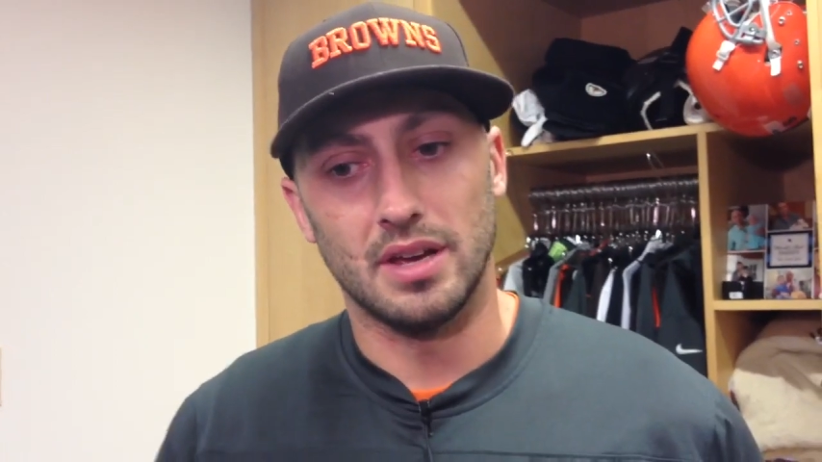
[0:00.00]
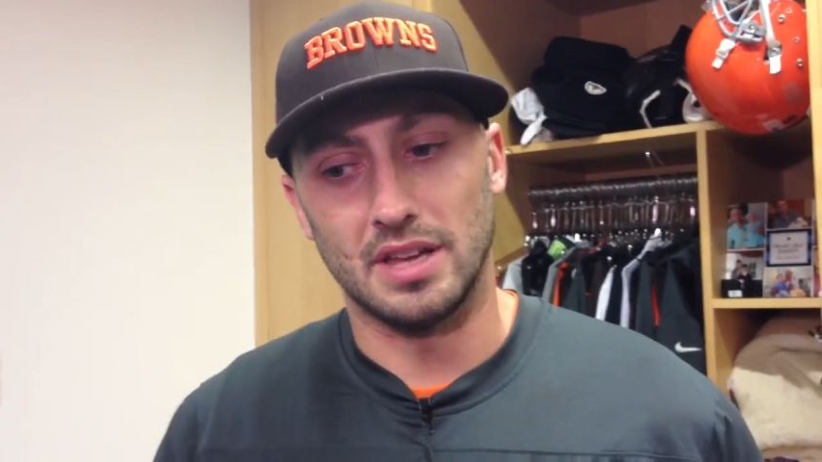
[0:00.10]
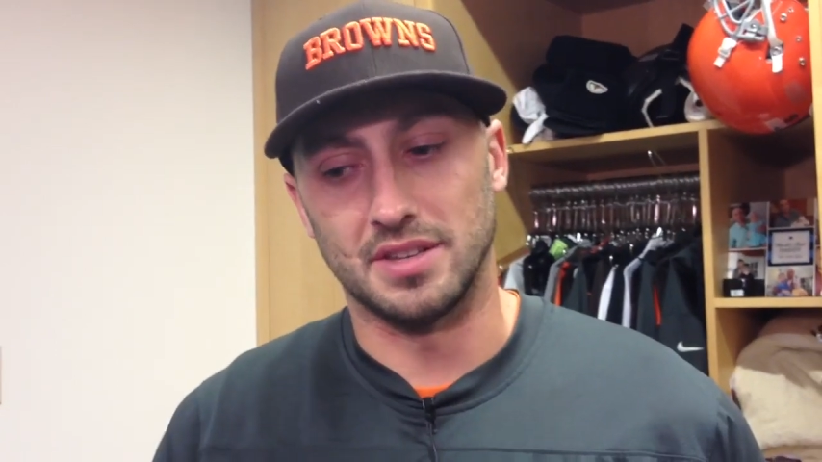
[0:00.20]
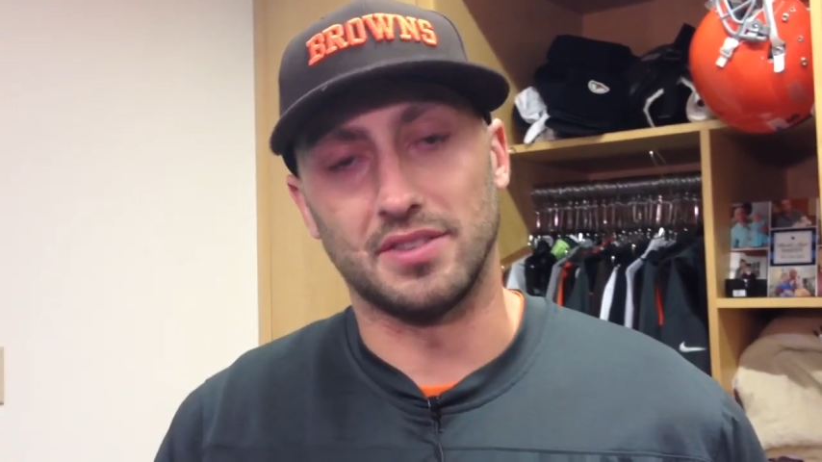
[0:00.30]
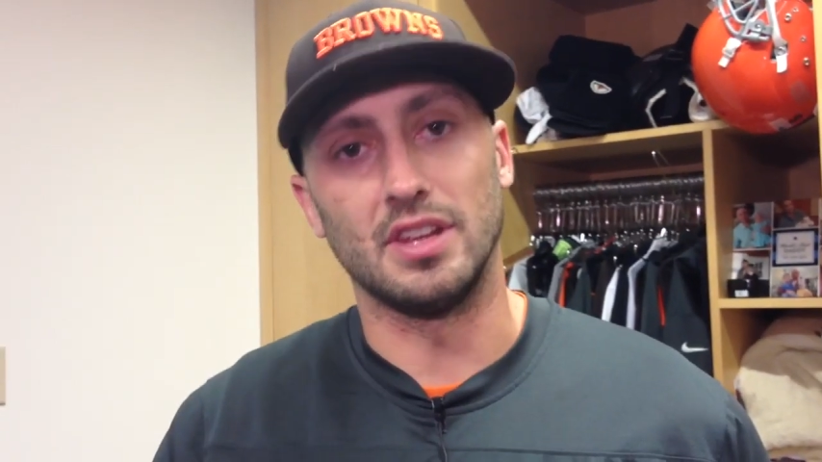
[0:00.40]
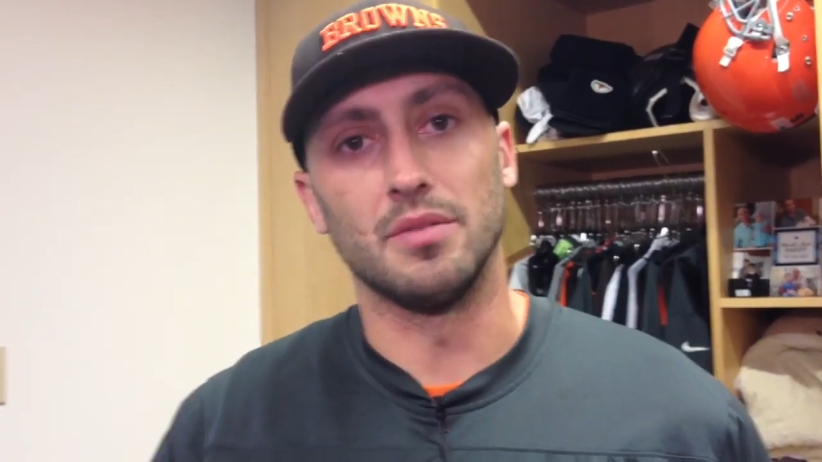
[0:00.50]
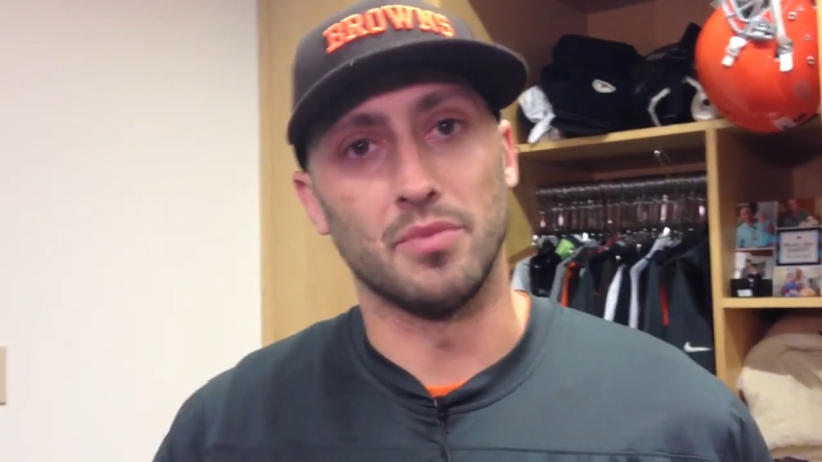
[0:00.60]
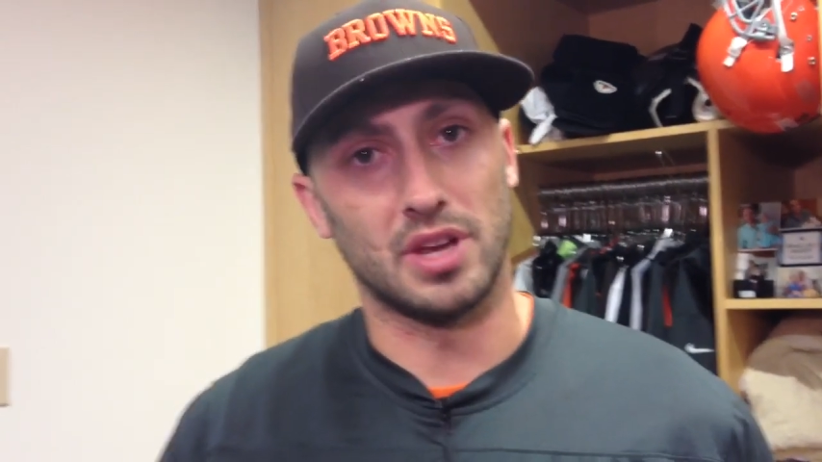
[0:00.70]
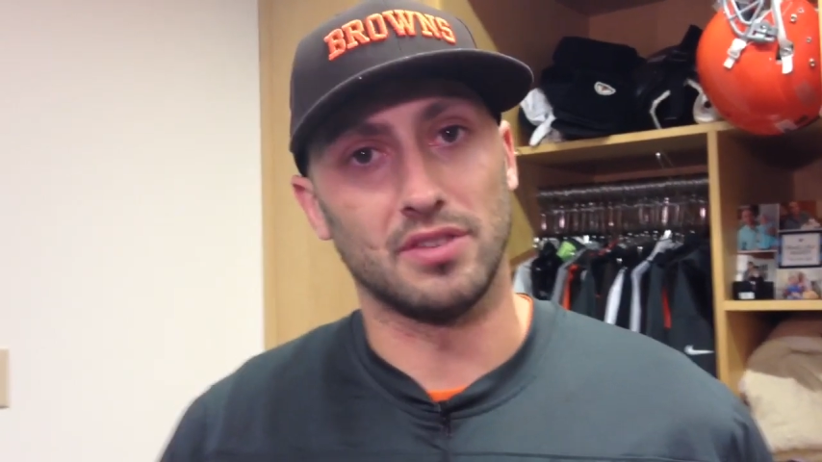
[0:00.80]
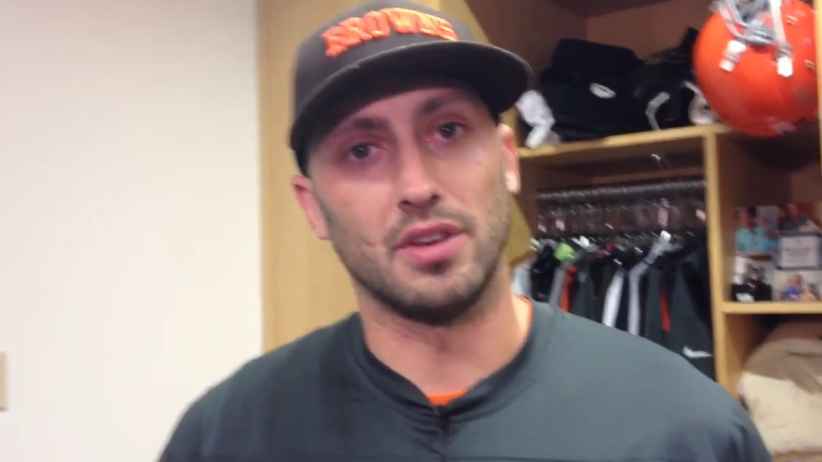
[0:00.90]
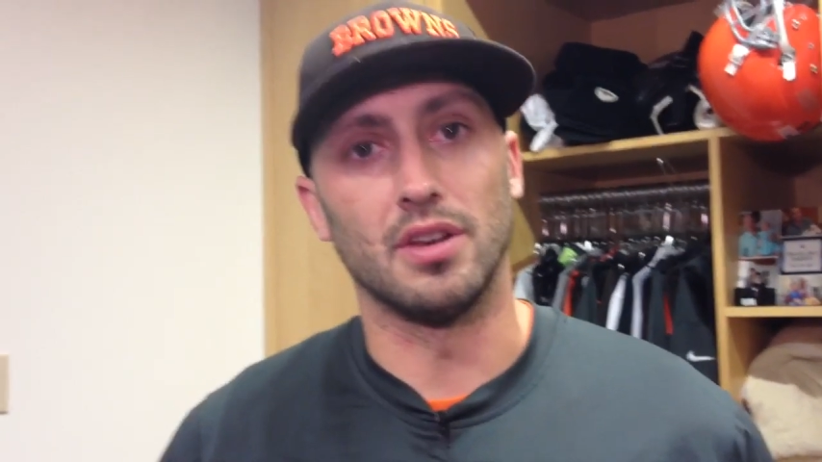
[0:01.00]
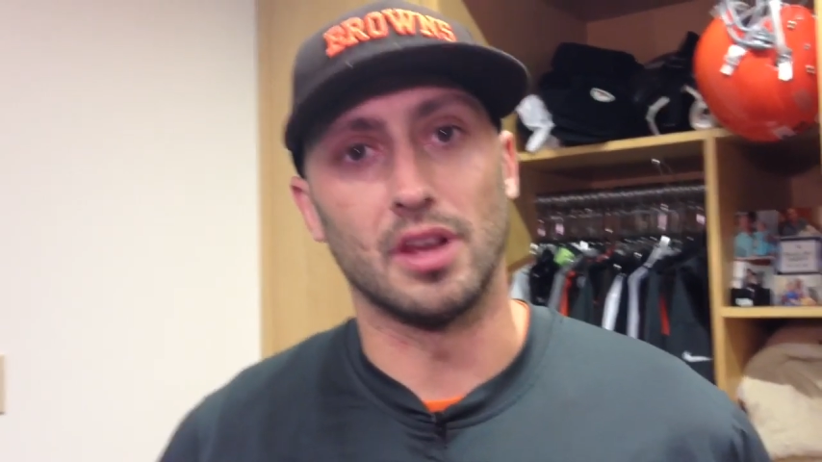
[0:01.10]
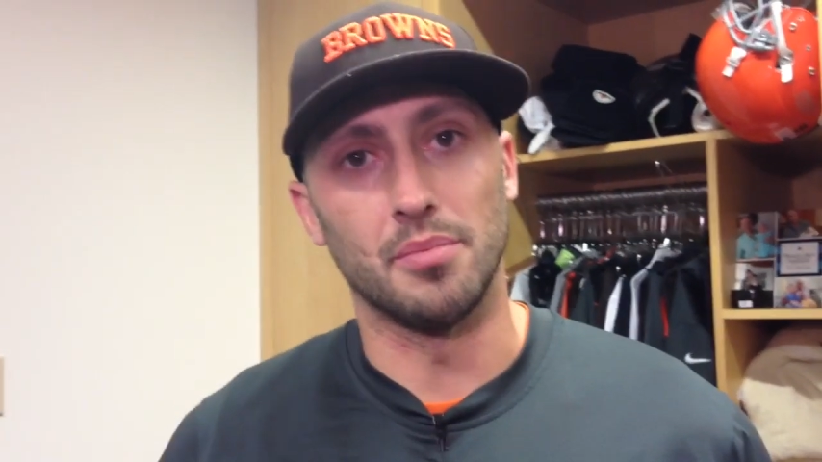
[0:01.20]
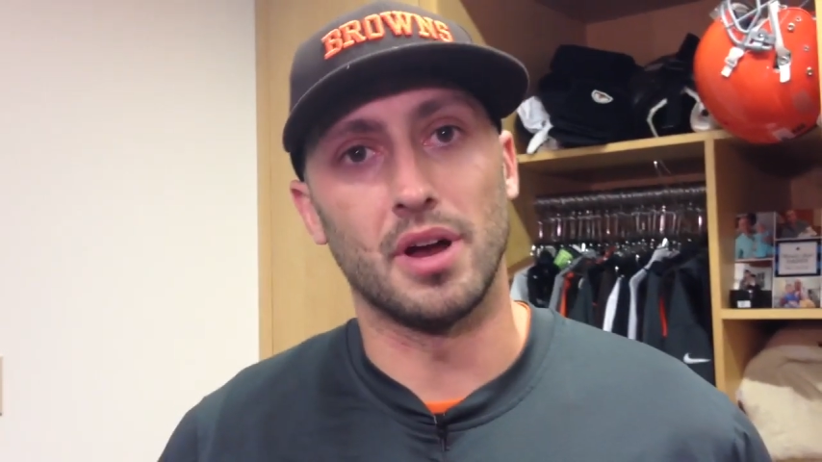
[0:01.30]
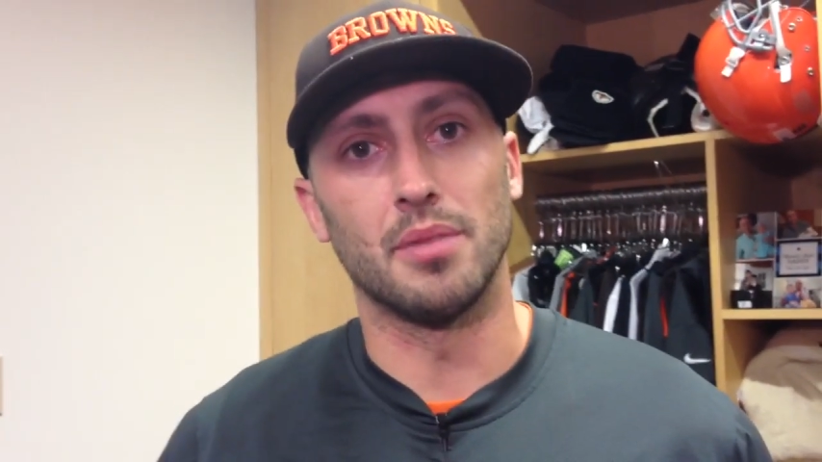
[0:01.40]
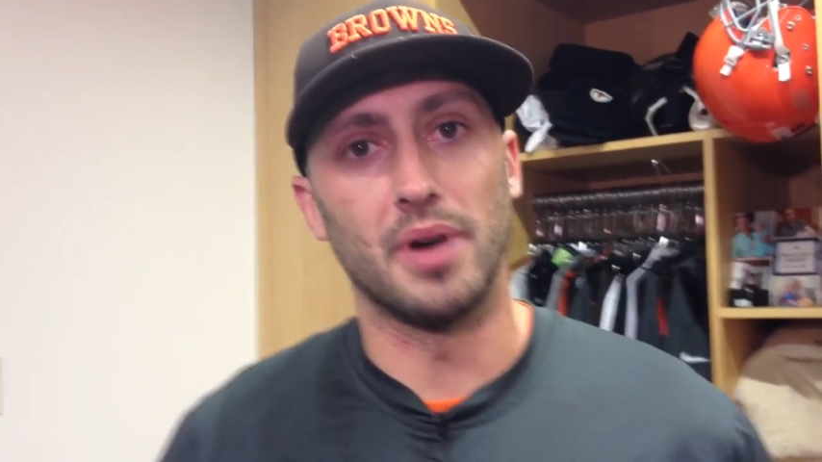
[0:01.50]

as a team, we continue to get better